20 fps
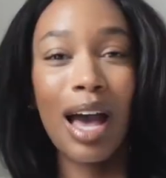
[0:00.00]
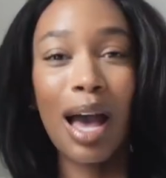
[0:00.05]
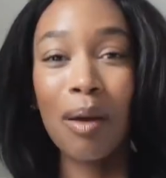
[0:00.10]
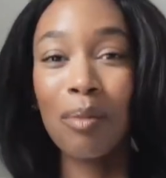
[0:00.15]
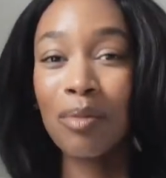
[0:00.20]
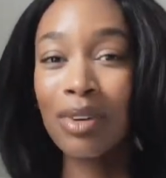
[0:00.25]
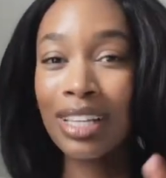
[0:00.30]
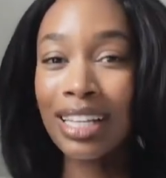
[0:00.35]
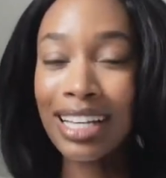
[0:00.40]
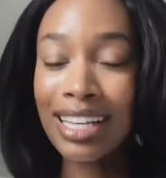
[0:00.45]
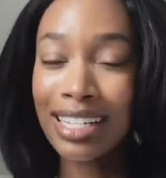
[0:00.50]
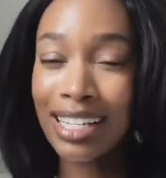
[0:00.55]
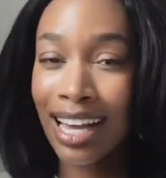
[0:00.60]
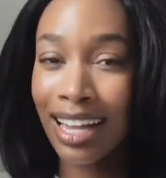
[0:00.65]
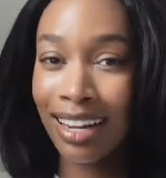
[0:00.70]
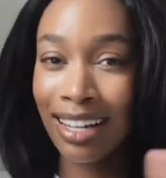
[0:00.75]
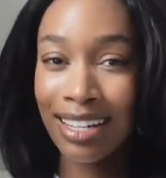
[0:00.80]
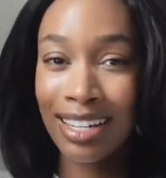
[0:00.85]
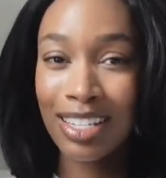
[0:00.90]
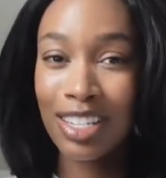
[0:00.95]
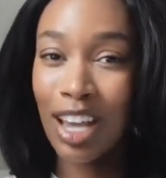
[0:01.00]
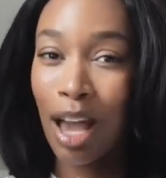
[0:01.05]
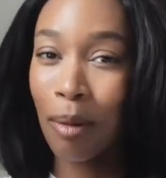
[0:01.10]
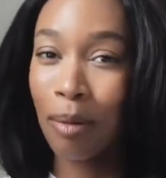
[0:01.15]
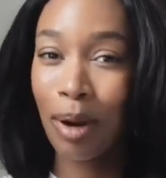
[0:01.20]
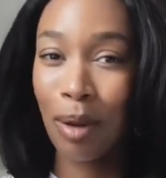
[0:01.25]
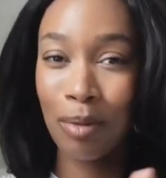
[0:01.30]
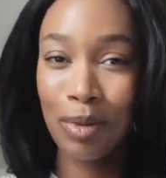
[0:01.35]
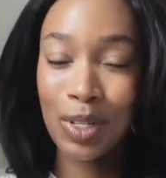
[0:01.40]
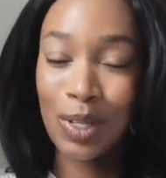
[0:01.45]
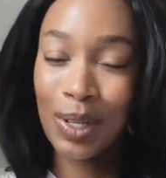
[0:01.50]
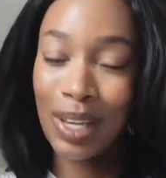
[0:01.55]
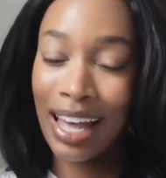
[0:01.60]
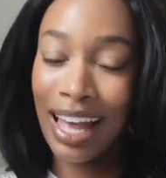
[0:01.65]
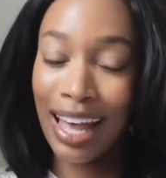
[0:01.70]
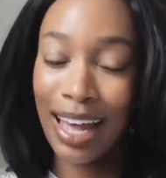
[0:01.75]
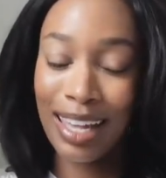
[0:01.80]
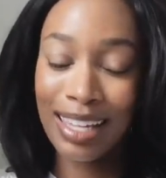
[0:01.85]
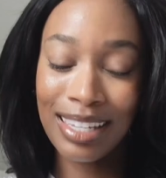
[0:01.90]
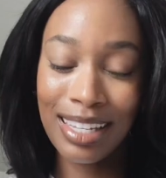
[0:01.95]
I'm really excited to chop it up with you
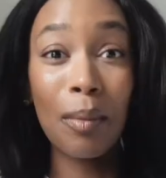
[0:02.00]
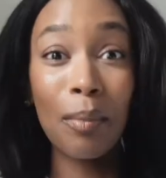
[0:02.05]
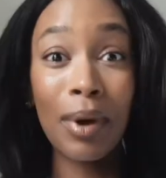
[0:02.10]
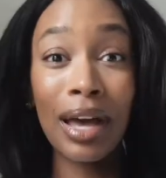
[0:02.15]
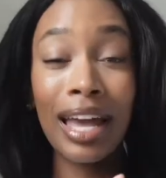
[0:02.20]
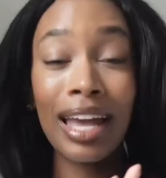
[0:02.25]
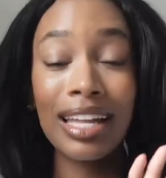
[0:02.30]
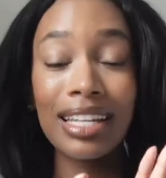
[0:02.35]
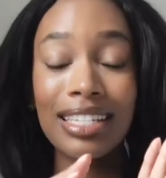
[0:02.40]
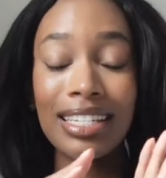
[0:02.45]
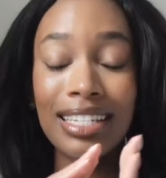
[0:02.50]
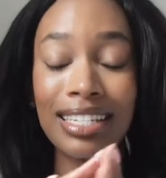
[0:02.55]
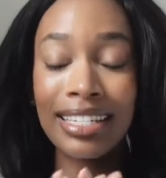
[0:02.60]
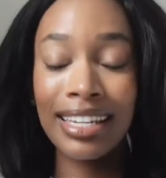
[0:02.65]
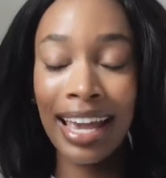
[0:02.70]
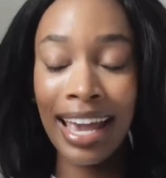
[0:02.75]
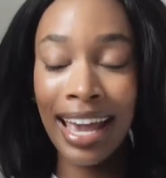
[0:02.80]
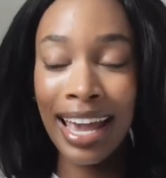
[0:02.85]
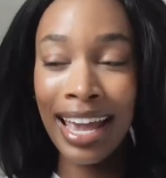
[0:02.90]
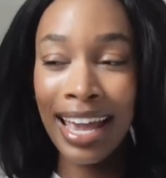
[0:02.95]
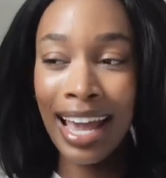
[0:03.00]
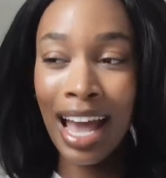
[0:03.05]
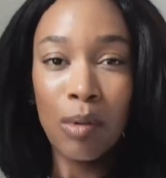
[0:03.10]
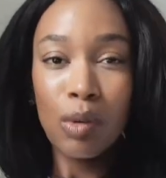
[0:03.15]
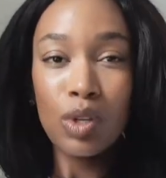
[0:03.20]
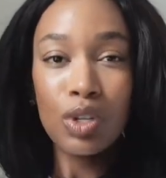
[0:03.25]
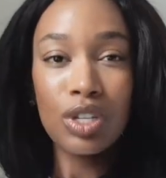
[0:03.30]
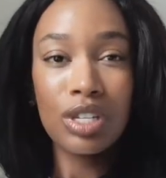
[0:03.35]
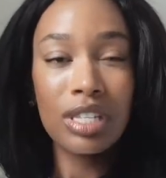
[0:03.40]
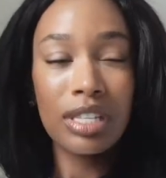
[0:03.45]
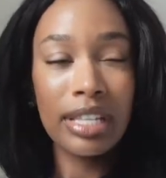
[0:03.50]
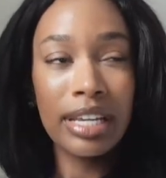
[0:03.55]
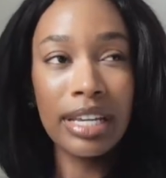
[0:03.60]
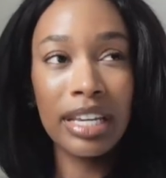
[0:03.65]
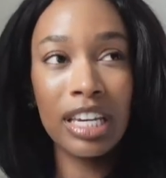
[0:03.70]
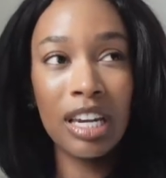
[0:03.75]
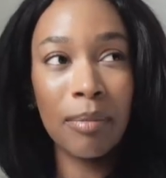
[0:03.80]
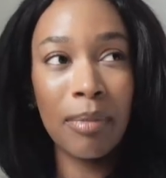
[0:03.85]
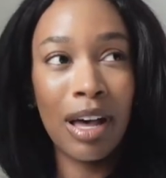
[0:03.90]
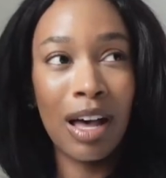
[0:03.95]
guys. But today, I was just
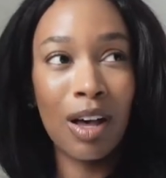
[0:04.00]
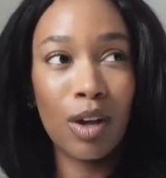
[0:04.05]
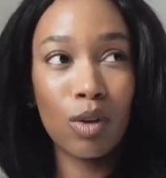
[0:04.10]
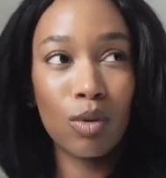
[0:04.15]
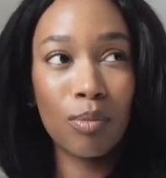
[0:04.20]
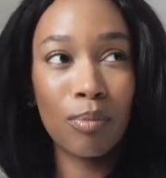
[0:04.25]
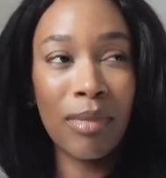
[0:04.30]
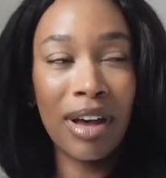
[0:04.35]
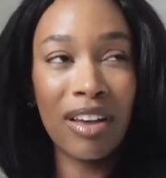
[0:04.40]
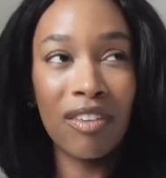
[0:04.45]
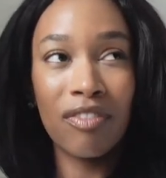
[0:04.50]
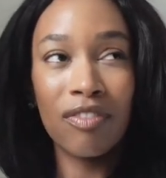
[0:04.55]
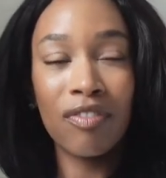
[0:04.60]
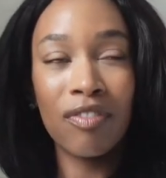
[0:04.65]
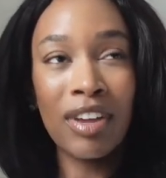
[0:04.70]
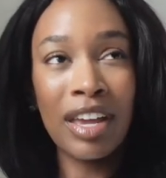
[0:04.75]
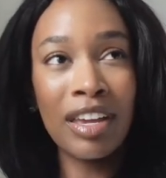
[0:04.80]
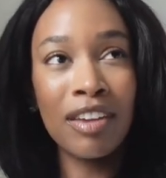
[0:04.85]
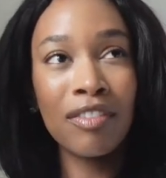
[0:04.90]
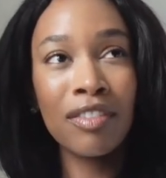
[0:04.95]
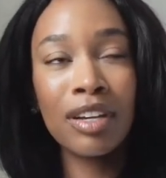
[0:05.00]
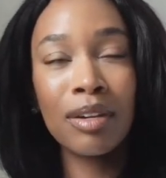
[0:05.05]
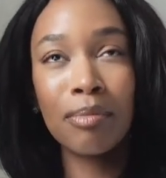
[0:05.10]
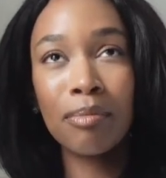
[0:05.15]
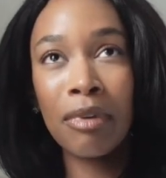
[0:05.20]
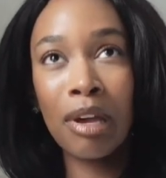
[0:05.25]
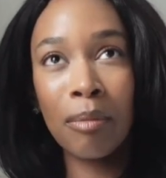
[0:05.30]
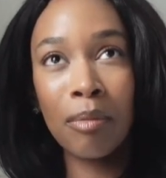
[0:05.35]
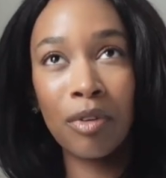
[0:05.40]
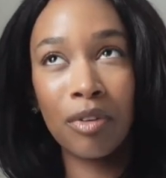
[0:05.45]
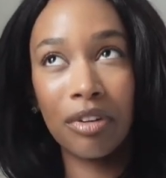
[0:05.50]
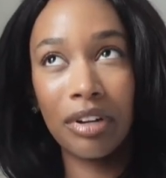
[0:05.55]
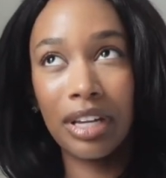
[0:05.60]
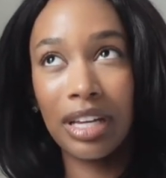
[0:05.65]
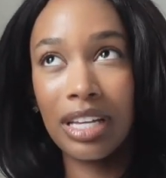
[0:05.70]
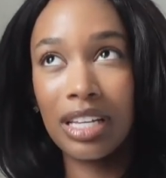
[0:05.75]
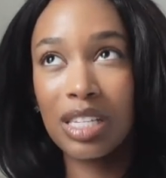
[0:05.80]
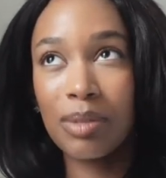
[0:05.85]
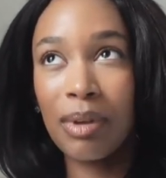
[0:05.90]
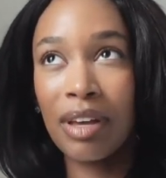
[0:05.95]
thinking about my favorite
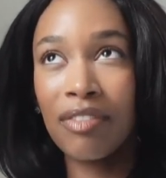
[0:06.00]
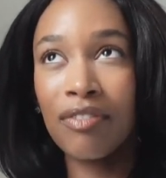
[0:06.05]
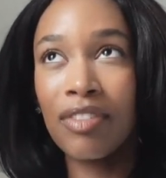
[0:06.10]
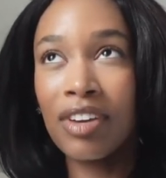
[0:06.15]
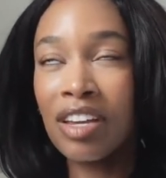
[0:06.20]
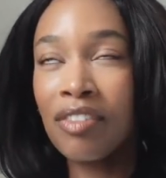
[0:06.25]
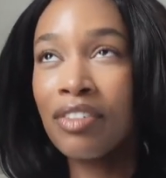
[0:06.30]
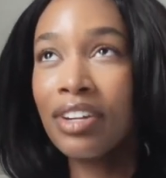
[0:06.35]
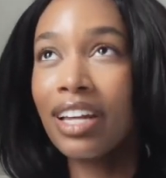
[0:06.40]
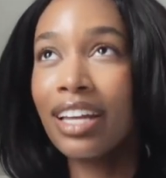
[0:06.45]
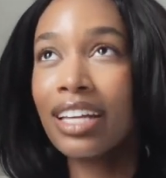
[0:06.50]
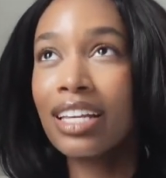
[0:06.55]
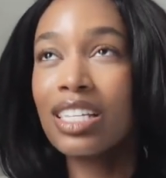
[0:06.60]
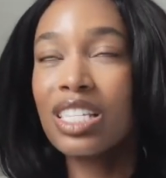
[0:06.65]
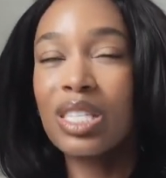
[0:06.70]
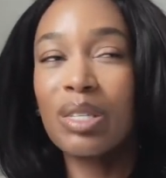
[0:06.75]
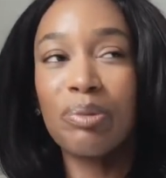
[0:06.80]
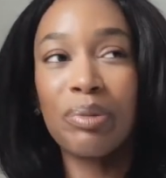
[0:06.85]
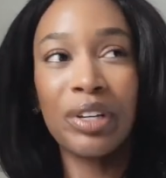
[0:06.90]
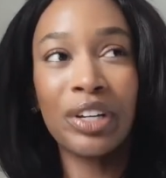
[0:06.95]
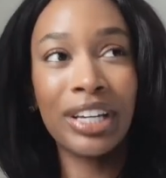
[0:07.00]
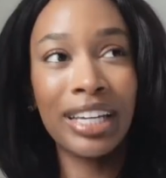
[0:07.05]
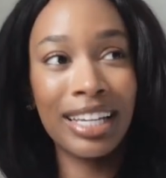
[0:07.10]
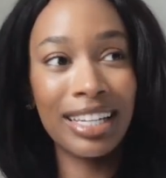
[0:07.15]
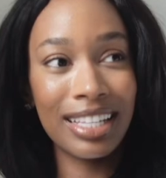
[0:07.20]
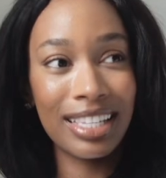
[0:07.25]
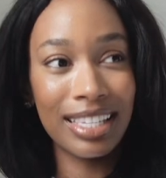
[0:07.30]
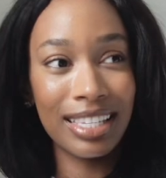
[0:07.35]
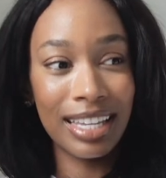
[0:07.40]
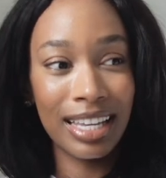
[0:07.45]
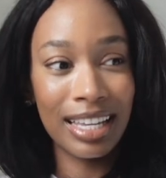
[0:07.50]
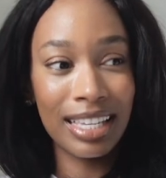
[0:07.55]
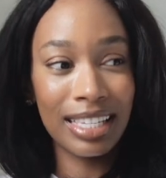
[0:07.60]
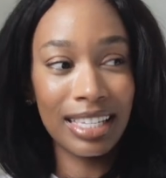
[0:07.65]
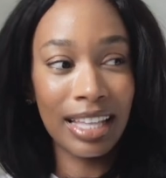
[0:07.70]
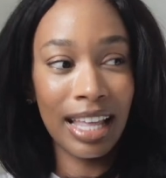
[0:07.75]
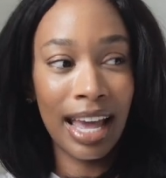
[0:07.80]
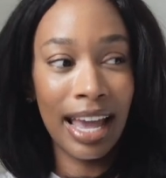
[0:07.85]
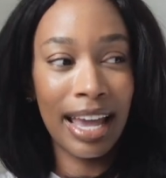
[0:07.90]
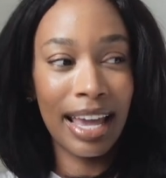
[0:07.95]
memories, my favorite
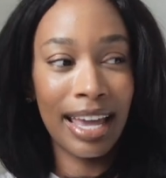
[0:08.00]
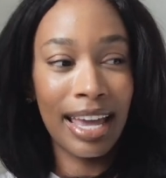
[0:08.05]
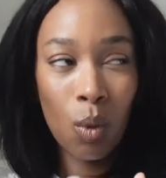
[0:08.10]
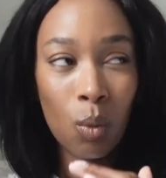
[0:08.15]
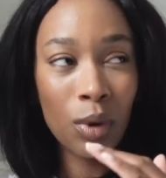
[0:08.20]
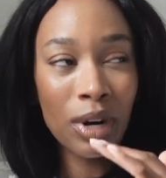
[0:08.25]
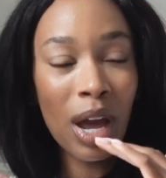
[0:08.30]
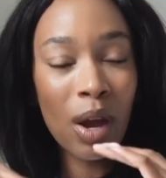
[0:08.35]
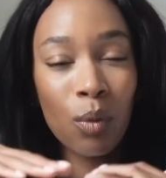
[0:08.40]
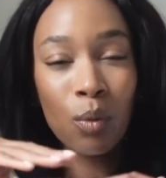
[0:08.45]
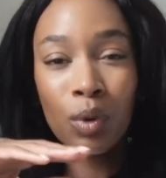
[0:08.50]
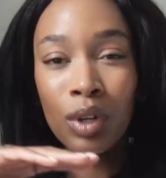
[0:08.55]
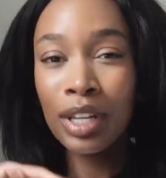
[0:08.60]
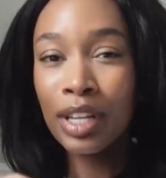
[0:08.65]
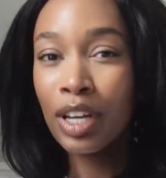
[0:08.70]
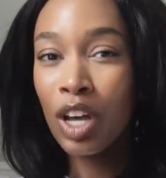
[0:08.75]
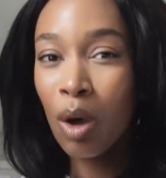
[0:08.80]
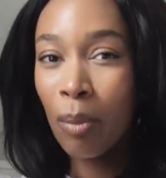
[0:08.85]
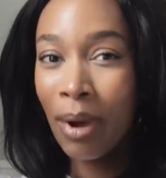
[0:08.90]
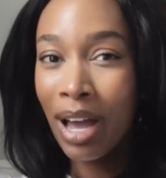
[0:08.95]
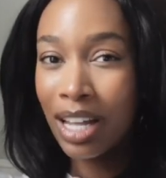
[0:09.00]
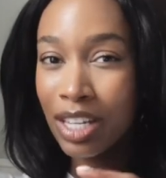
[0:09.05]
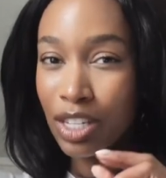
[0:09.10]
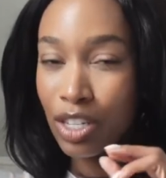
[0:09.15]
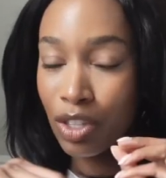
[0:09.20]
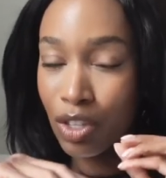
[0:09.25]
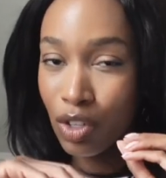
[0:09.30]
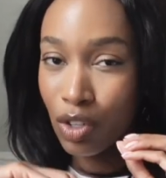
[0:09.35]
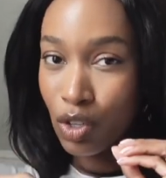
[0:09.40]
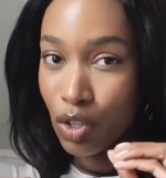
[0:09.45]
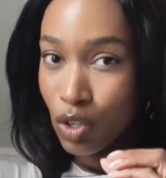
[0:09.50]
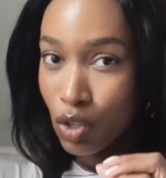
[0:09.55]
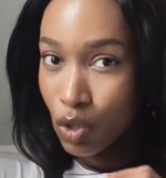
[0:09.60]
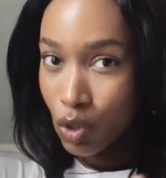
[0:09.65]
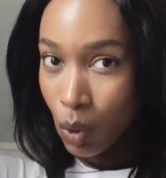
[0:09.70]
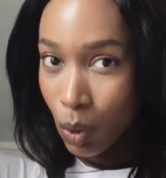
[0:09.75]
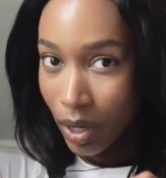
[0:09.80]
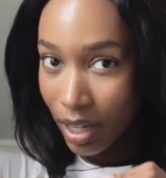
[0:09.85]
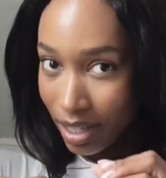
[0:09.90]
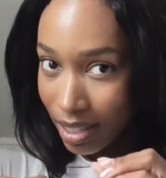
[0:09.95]
experiences. Like, when I really go back to the
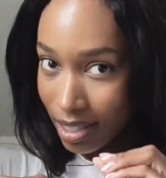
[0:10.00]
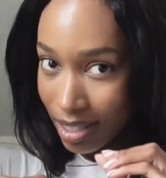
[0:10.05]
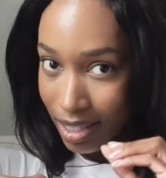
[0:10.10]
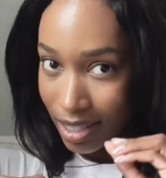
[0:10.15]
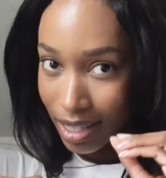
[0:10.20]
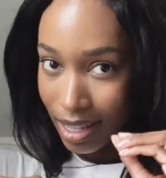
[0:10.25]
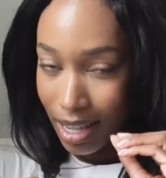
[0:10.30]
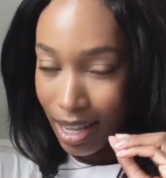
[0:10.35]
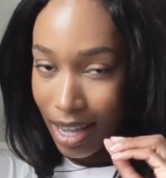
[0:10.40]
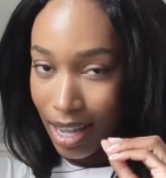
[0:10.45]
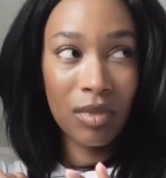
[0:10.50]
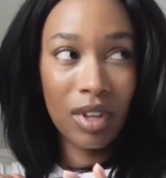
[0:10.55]
source,